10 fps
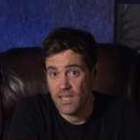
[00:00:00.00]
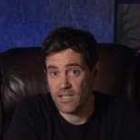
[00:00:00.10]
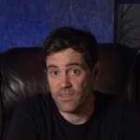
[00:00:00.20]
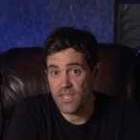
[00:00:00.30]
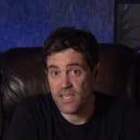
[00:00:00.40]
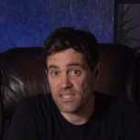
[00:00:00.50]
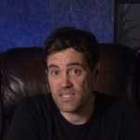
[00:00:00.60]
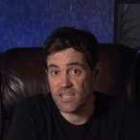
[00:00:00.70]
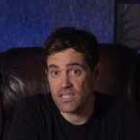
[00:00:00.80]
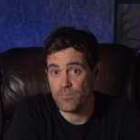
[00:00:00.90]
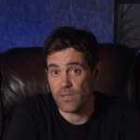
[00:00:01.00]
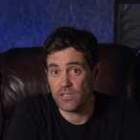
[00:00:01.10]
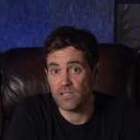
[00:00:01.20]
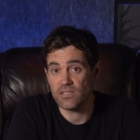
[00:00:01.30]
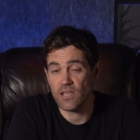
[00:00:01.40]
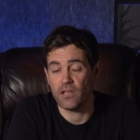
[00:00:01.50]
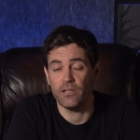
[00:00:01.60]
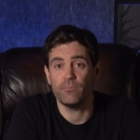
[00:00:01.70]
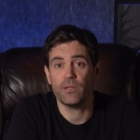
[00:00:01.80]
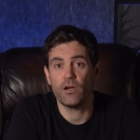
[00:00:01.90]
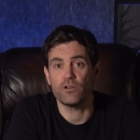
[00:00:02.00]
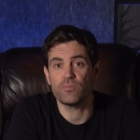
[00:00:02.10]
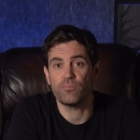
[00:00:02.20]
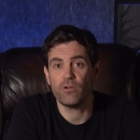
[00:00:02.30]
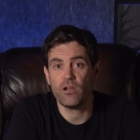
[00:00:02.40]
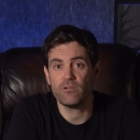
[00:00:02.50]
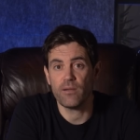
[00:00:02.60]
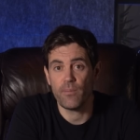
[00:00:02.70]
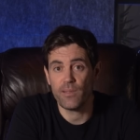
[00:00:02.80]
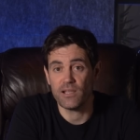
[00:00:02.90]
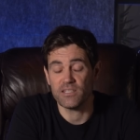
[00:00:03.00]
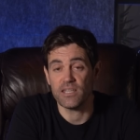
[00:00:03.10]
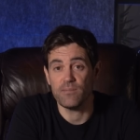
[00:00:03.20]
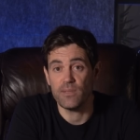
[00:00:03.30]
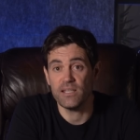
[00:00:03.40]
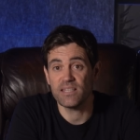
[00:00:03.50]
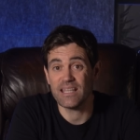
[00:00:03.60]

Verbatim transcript: Now, this is a bit concerning because programmability means